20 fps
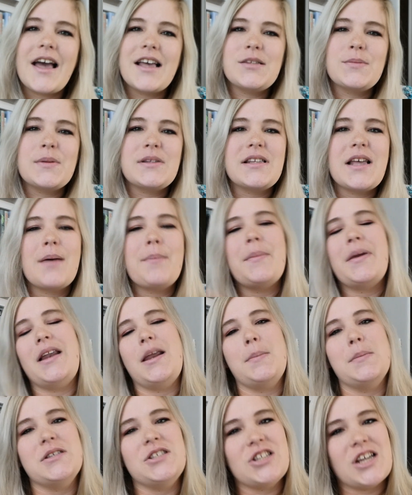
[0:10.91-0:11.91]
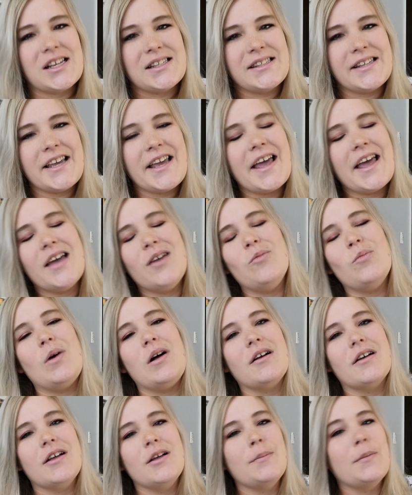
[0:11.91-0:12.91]
guys, what's up? My name is Jessie and
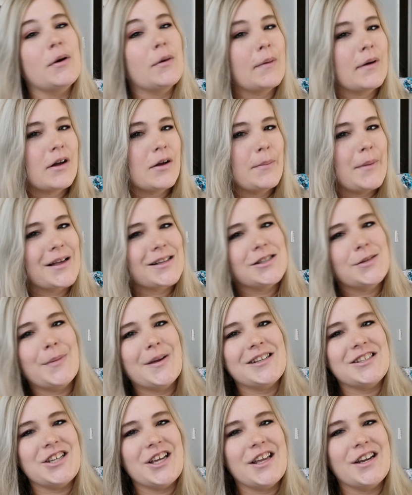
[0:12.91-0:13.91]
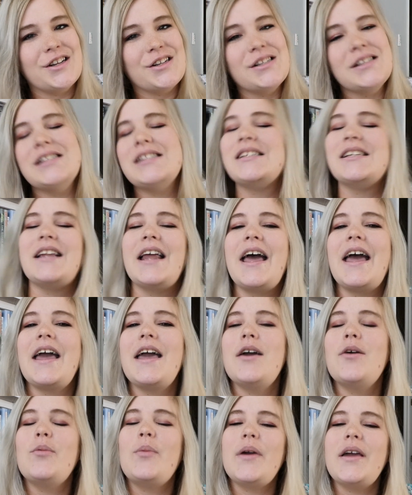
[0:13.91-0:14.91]
welcome or welcome back to my channel. Today
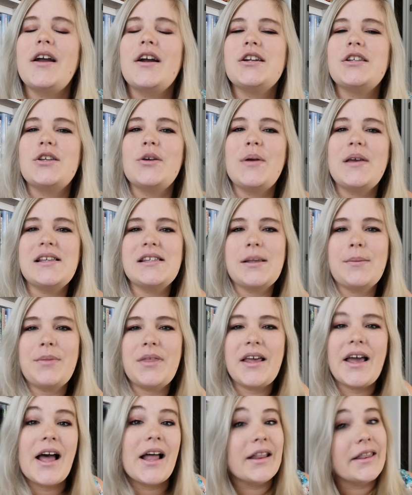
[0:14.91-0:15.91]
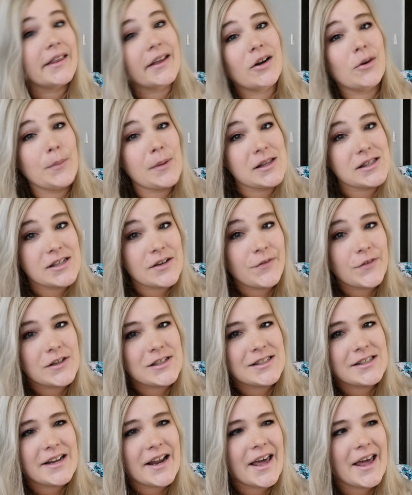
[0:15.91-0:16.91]
we are doing something a little bit
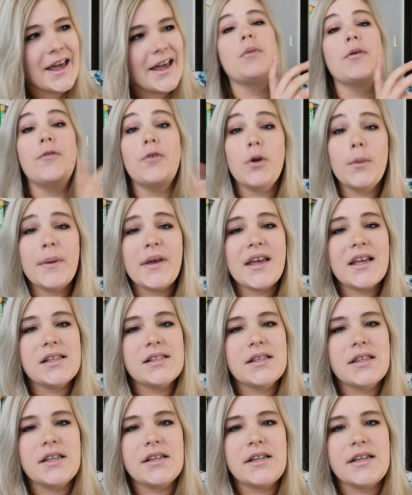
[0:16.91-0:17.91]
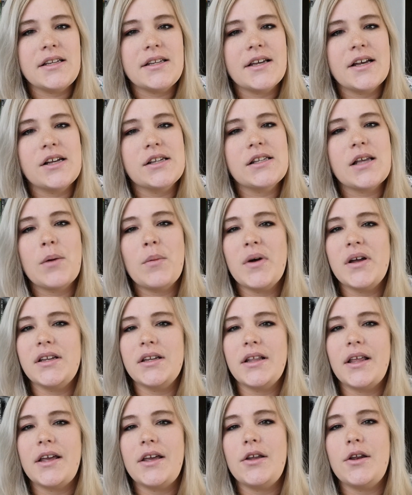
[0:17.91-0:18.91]
different today. Before we get into the details, I wanted
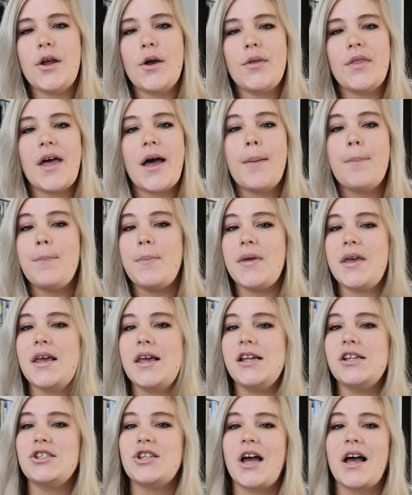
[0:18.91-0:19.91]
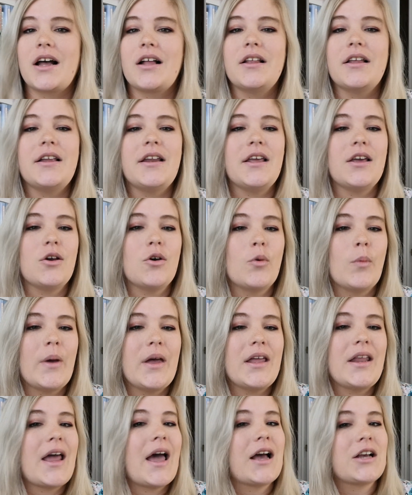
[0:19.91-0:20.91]
to let you know that me, Jacqueline, and
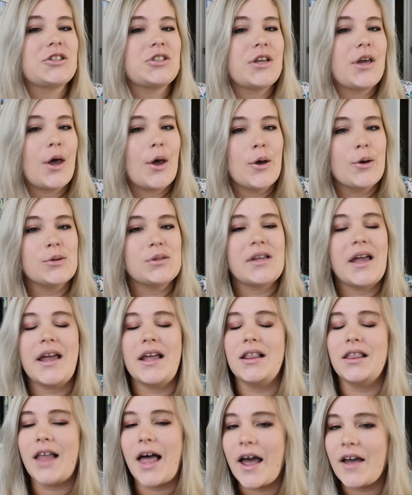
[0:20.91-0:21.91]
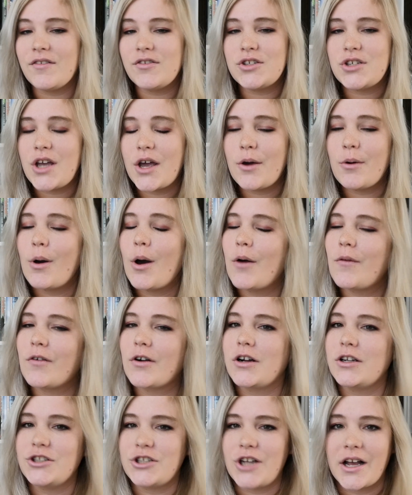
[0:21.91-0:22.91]
Gwen actually host a live show
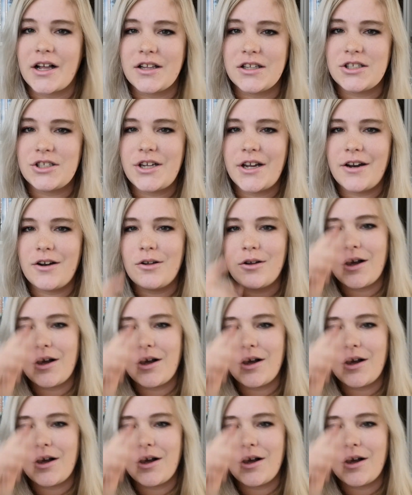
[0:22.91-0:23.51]
over on Jacqueline's channel